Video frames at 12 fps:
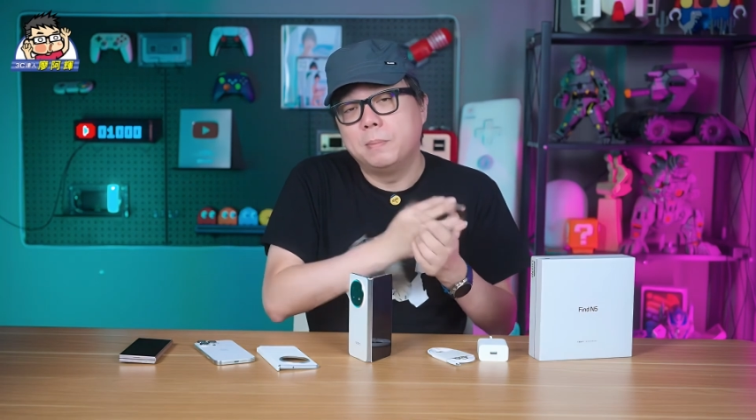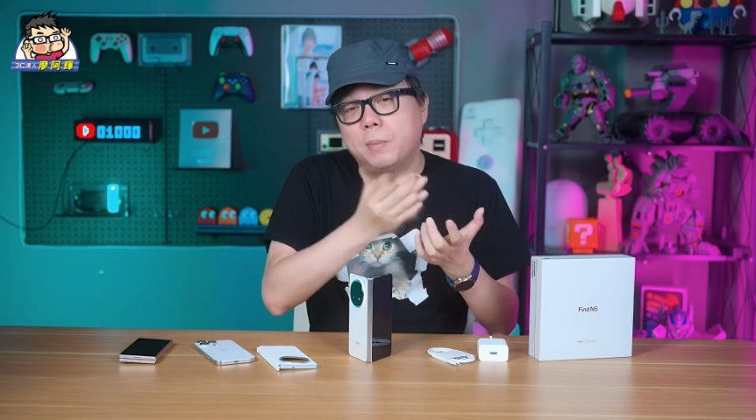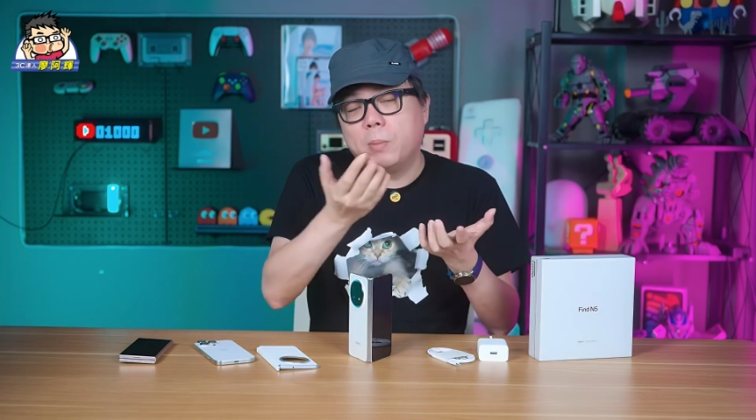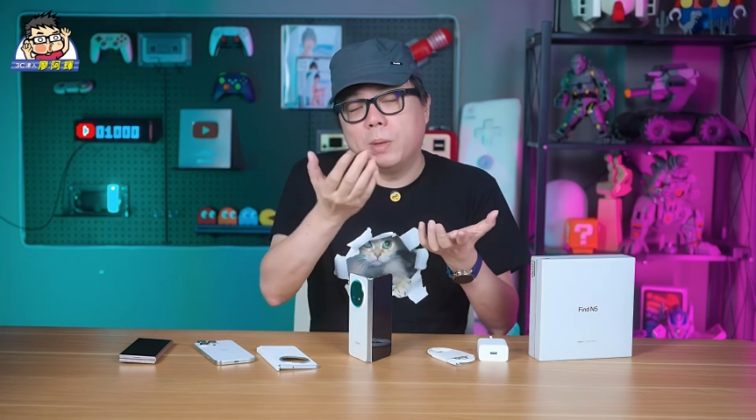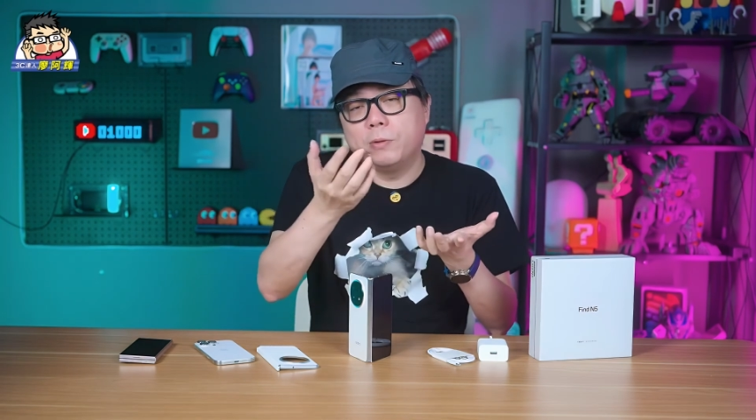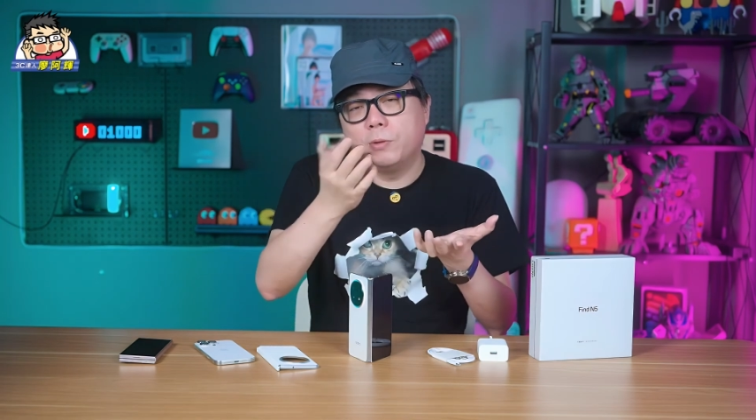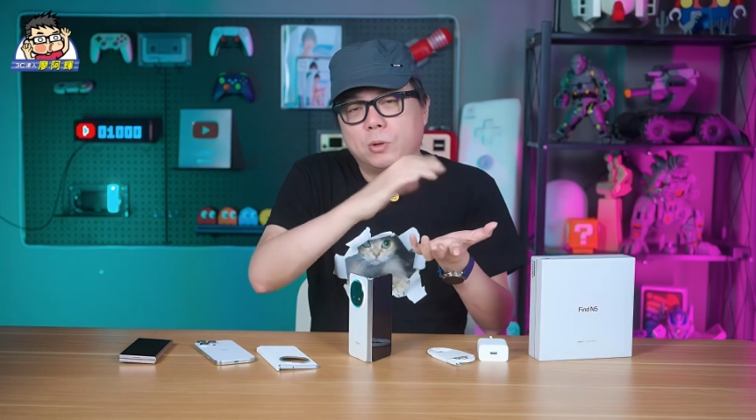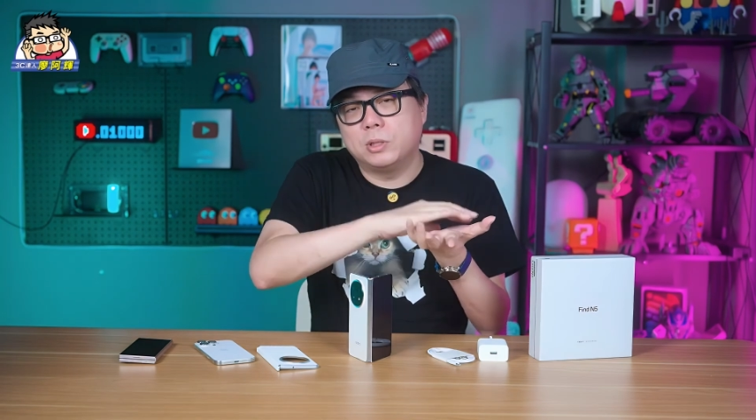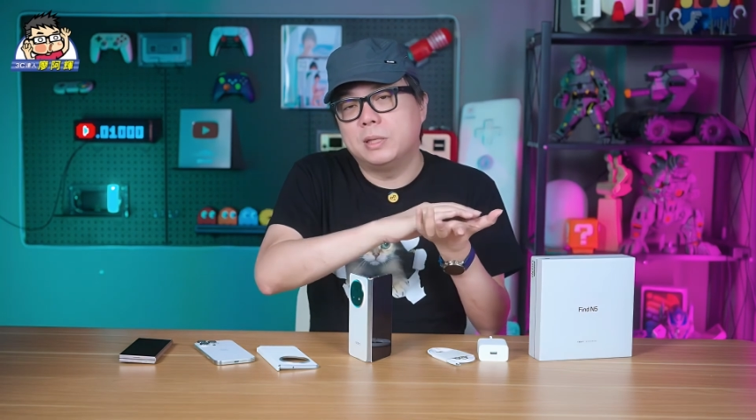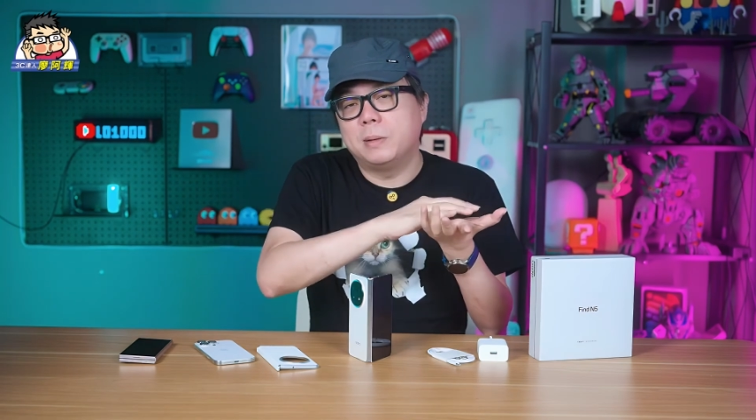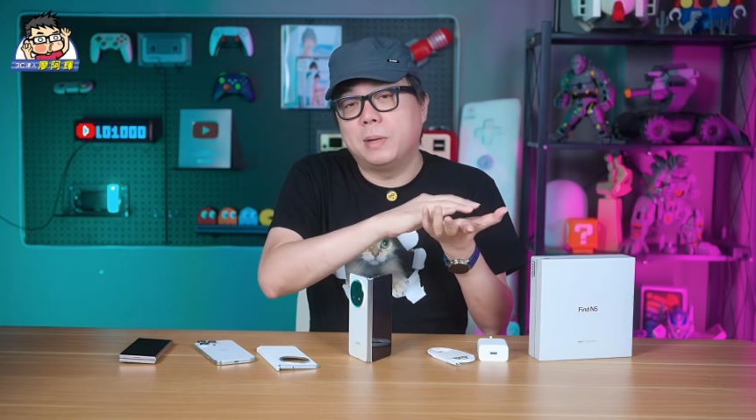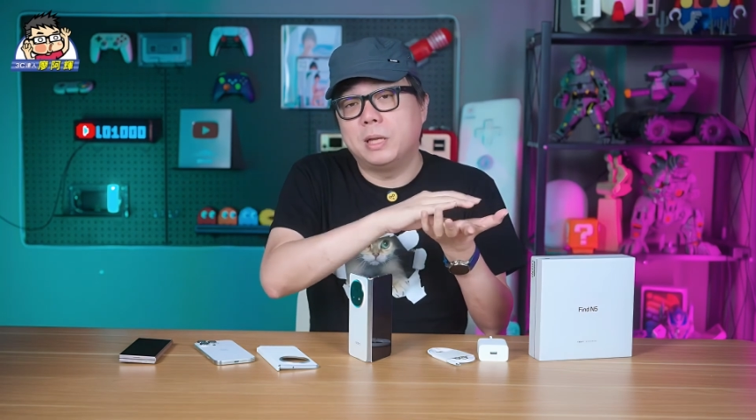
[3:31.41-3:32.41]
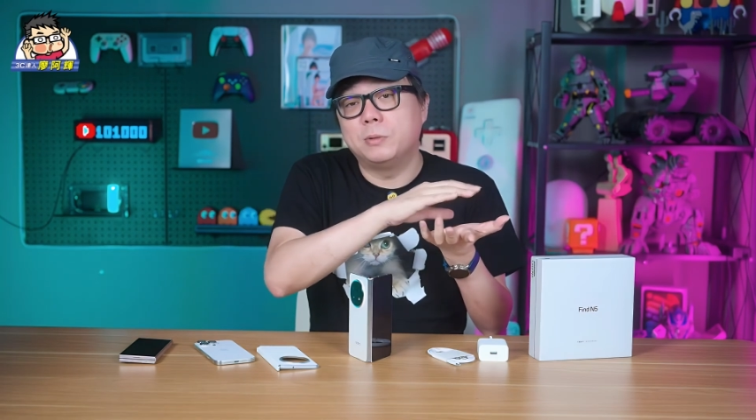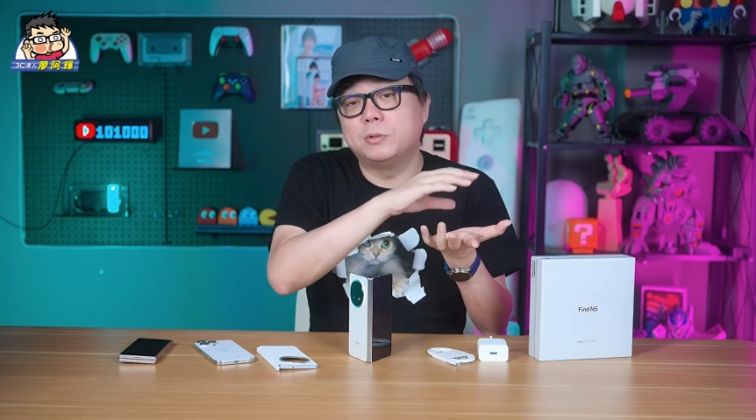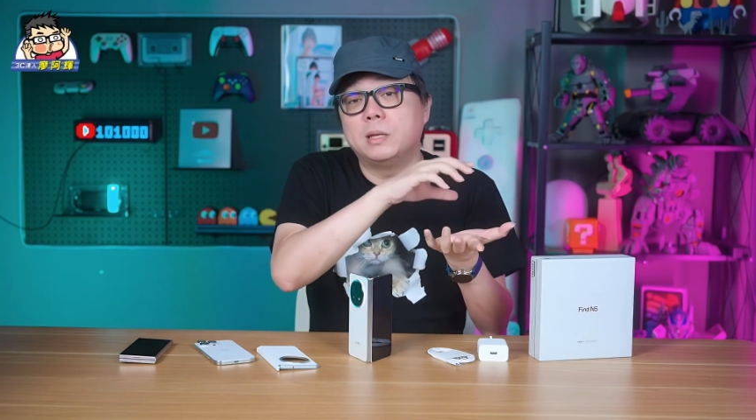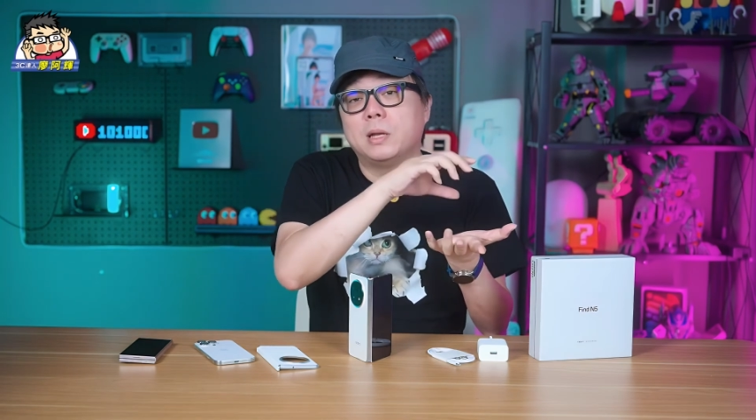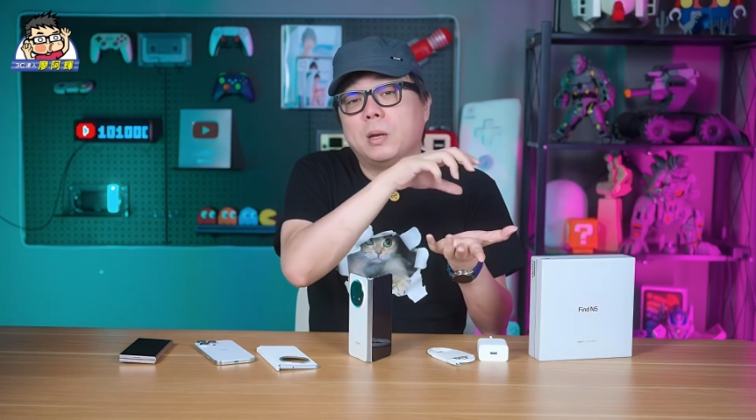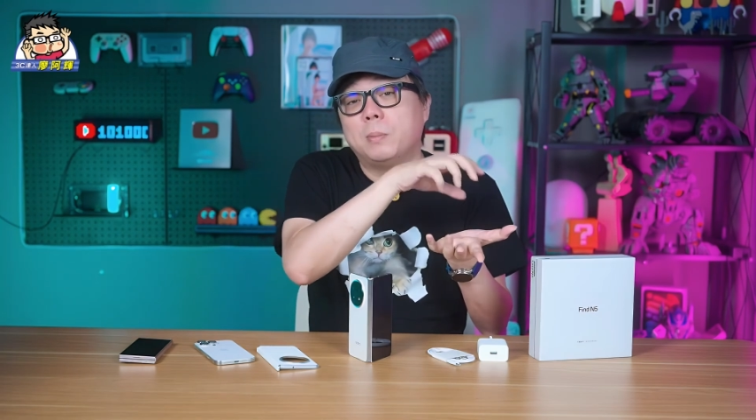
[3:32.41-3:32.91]
But when folded, it becomes
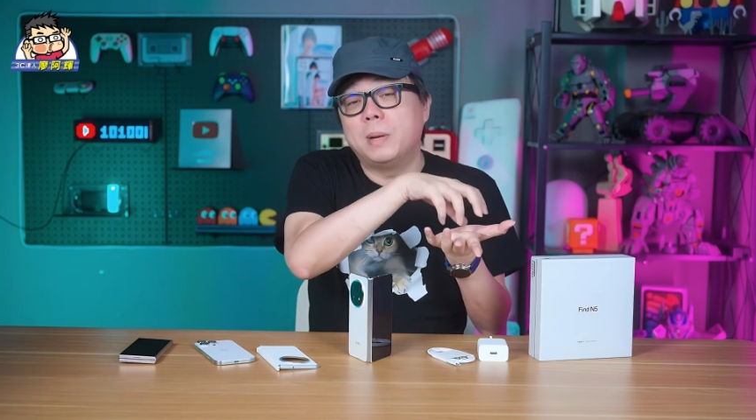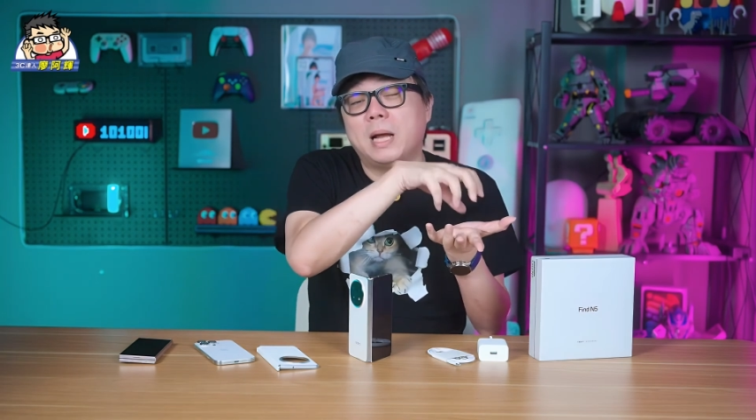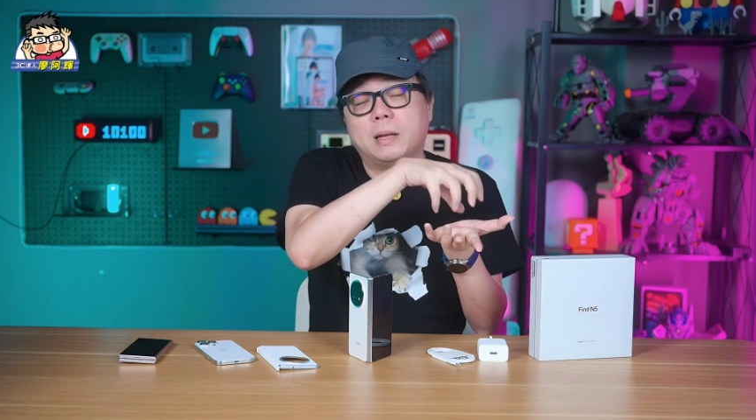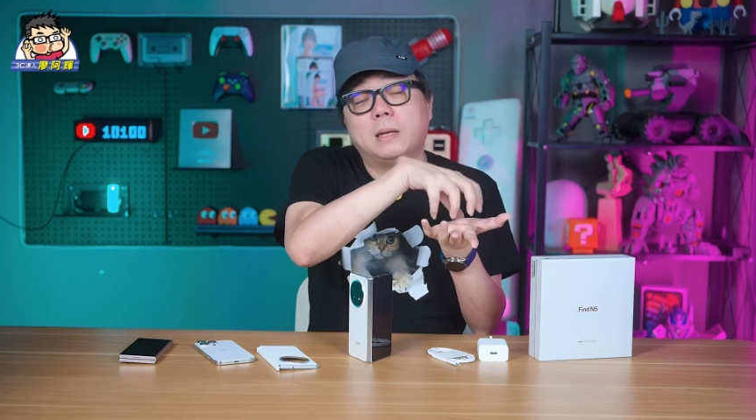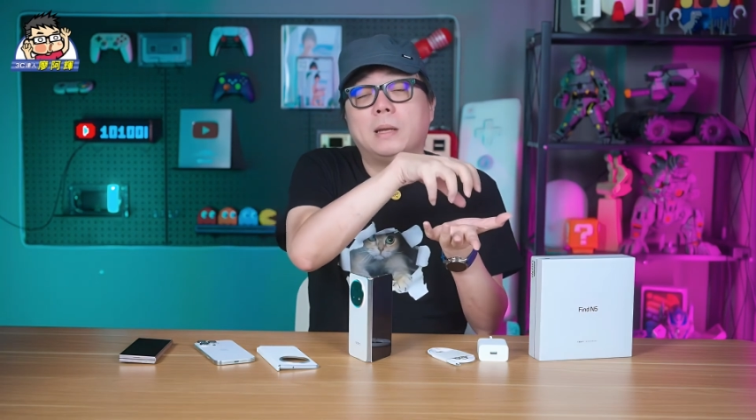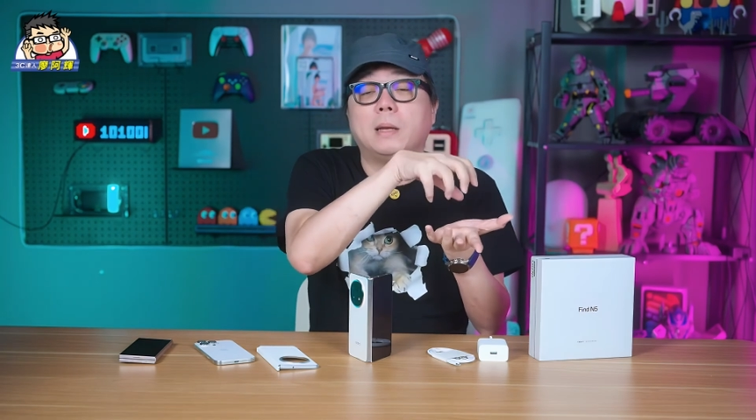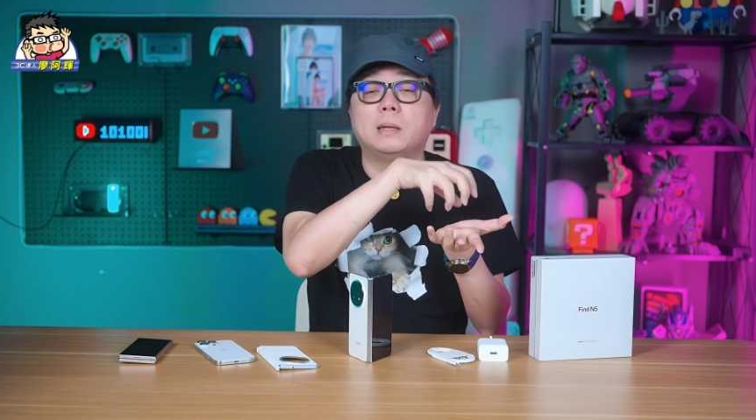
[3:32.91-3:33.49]
very compact,